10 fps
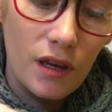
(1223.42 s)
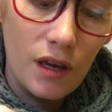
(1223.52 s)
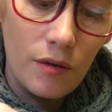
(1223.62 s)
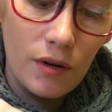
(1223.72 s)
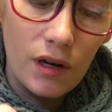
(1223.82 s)

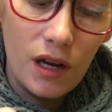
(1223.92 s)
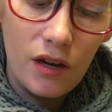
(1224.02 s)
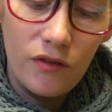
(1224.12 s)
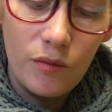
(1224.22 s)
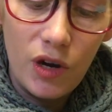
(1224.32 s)
and
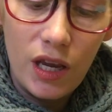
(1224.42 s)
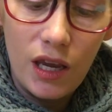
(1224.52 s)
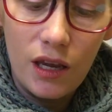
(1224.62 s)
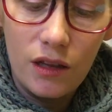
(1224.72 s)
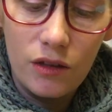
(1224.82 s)
kind of
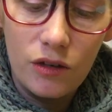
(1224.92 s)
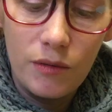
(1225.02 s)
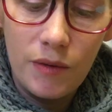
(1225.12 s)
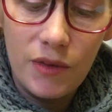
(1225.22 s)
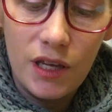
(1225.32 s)
breaking it a little
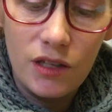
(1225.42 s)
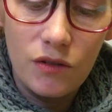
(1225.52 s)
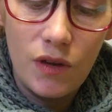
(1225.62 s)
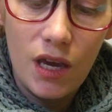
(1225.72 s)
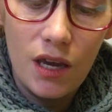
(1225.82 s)
bit, but that's
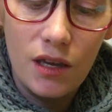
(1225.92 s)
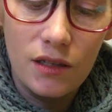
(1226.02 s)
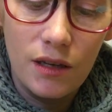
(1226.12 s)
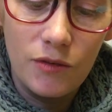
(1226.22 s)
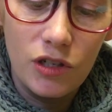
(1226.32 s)
okay because
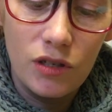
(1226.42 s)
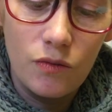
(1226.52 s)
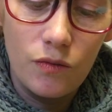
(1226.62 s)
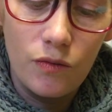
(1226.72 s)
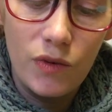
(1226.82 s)
I'm just
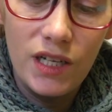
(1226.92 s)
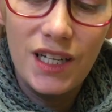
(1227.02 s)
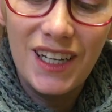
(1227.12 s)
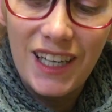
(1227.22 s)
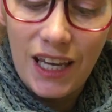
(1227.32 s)

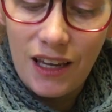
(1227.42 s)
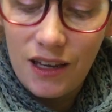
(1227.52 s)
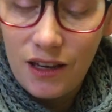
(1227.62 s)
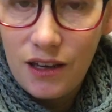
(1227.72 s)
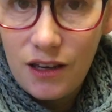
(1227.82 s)
retucking.
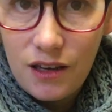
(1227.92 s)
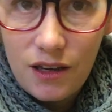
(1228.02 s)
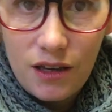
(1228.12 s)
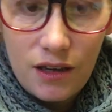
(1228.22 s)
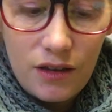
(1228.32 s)

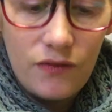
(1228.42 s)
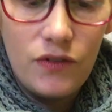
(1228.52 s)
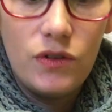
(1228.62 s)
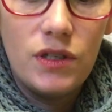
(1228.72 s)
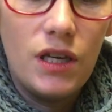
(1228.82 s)

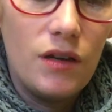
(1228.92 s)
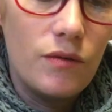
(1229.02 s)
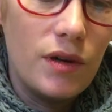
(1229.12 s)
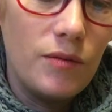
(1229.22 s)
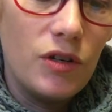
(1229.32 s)
You see
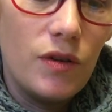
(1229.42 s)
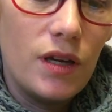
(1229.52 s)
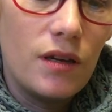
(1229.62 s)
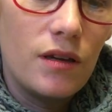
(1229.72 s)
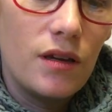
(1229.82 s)
what I'm
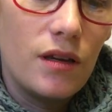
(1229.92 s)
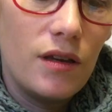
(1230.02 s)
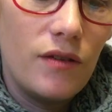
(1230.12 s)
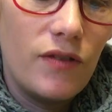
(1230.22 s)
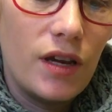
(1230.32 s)
doing?
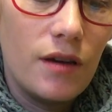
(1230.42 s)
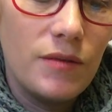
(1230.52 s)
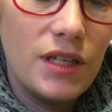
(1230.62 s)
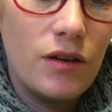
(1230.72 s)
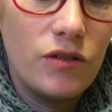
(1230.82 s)
If it
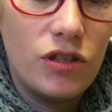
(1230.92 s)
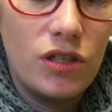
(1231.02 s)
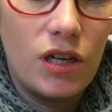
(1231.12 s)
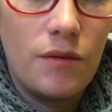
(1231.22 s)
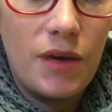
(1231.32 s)
comes out, just
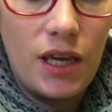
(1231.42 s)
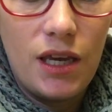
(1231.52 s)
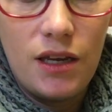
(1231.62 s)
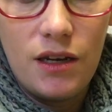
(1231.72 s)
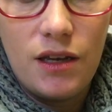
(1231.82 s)
tuck it back
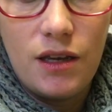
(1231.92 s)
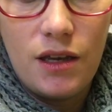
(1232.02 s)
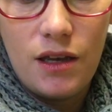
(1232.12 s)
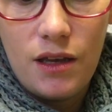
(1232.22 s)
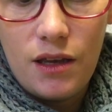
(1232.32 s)
in.
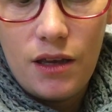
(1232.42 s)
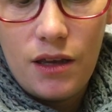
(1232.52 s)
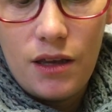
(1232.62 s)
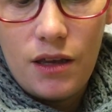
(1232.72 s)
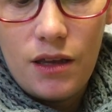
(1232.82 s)

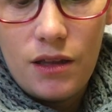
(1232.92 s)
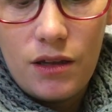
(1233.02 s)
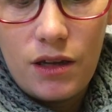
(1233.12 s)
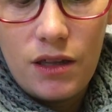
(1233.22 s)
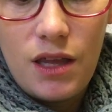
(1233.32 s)

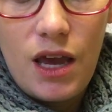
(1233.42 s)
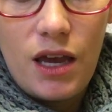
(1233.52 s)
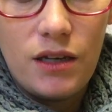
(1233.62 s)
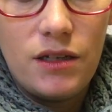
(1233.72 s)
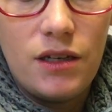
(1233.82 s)
Look at
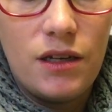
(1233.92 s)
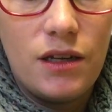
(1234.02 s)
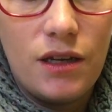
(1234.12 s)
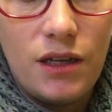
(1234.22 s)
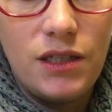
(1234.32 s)
that.
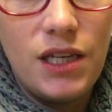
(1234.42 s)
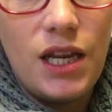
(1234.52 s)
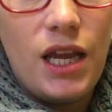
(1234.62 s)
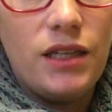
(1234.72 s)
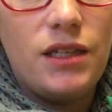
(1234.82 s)
I did
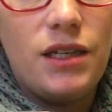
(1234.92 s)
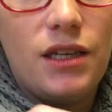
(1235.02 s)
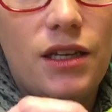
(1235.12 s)
it.